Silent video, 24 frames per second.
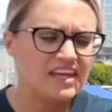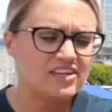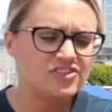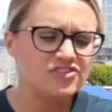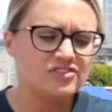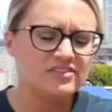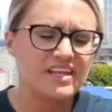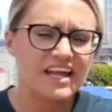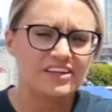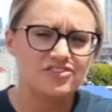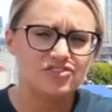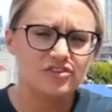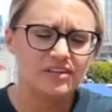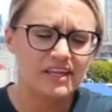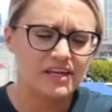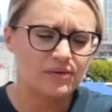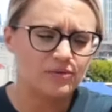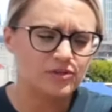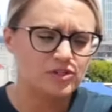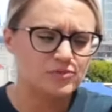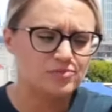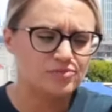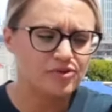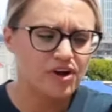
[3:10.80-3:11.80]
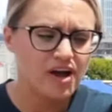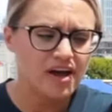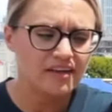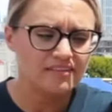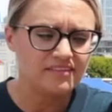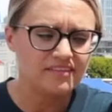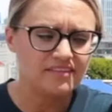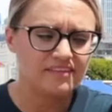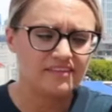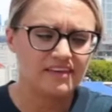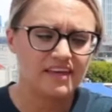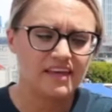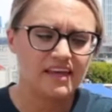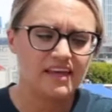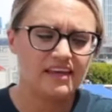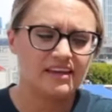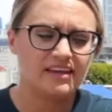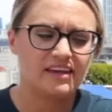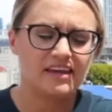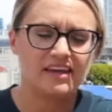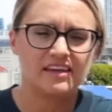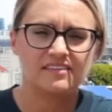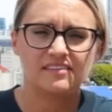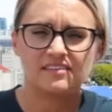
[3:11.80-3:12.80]
natural language
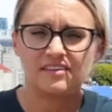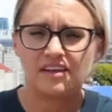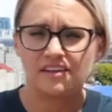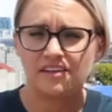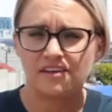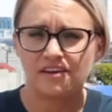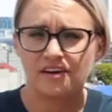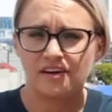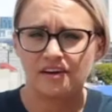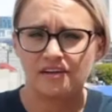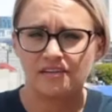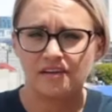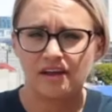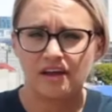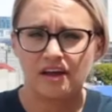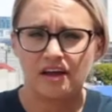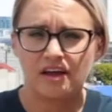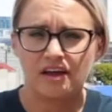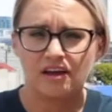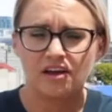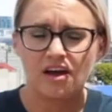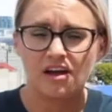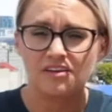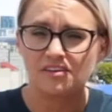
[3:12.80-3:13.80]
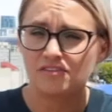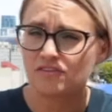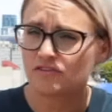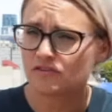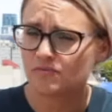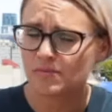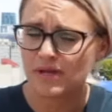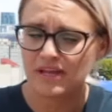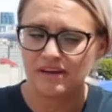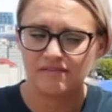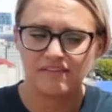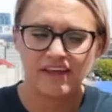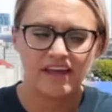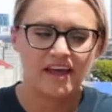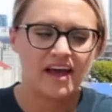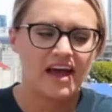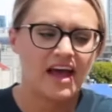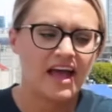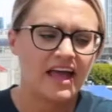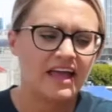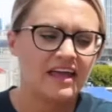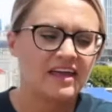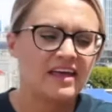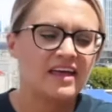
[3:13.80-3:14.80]
processing is another cognitive domain of
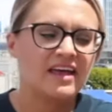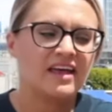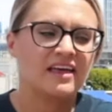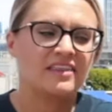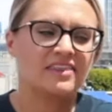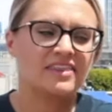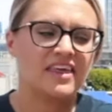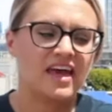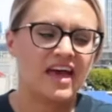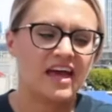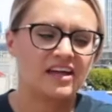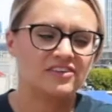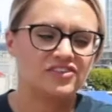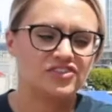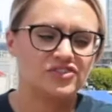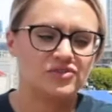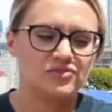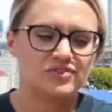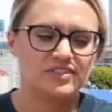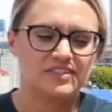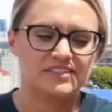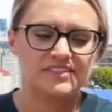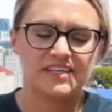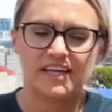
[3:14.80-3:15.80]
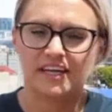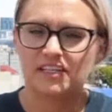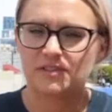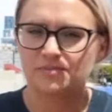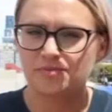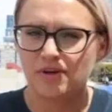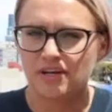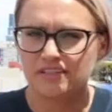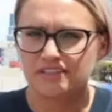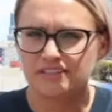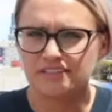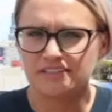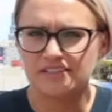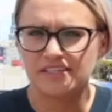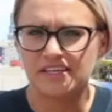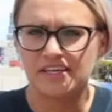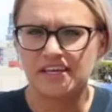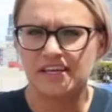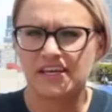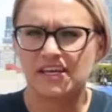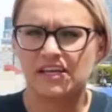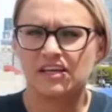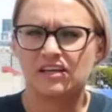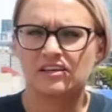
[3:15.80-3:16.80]
AI that uses text
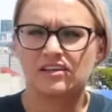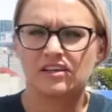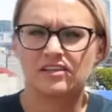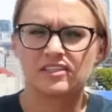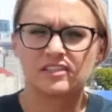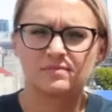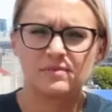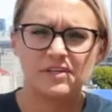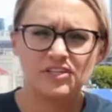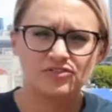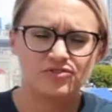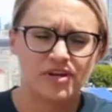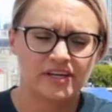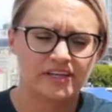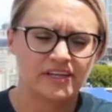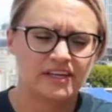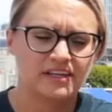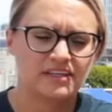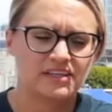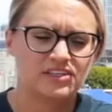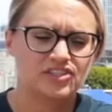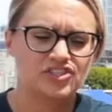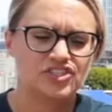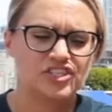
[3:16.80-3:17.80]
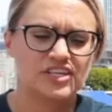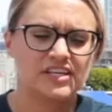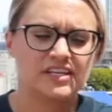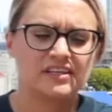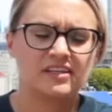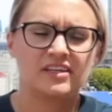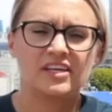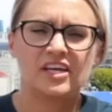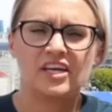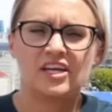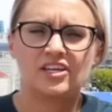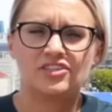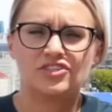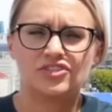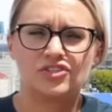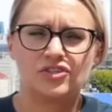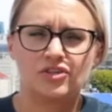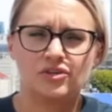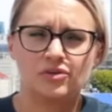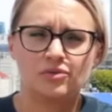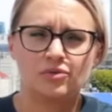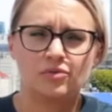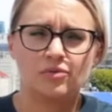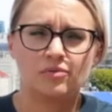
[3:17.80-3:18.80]
processing, speech recognition
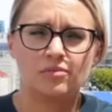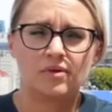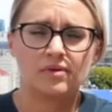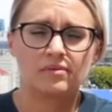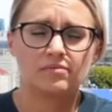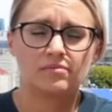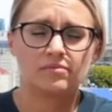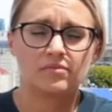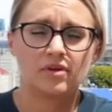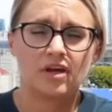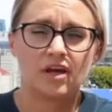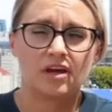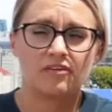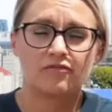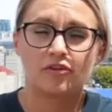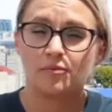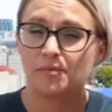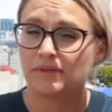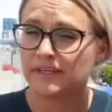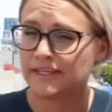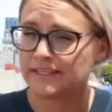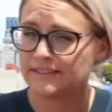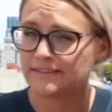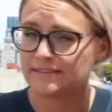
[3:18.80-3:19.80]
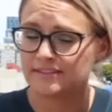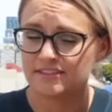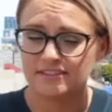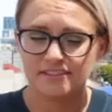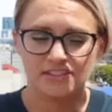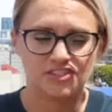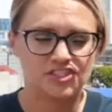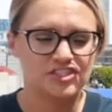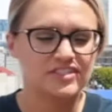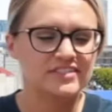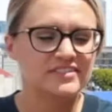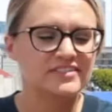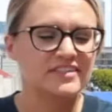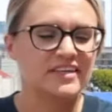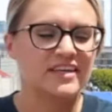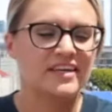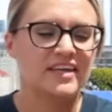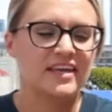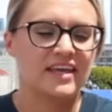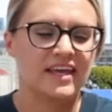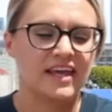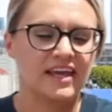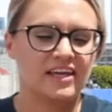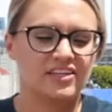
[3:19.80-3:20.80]
to formulate decisions.
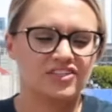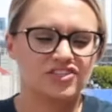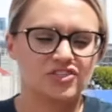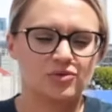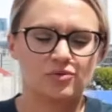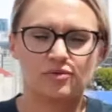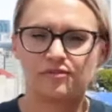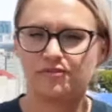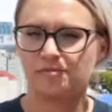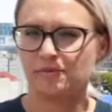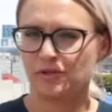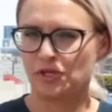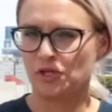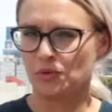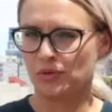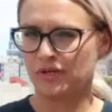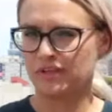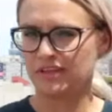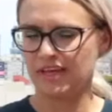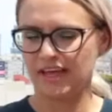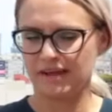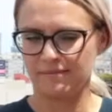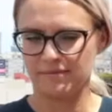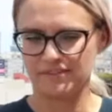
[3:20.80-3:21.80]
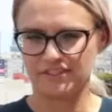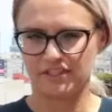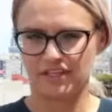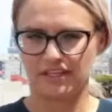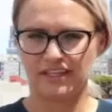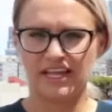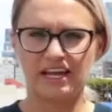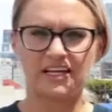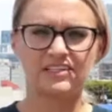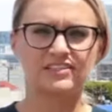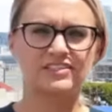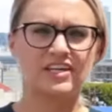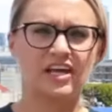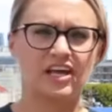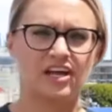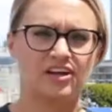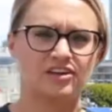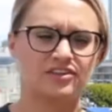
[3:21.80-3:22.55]
And so we're familiar with Amazon Alexa or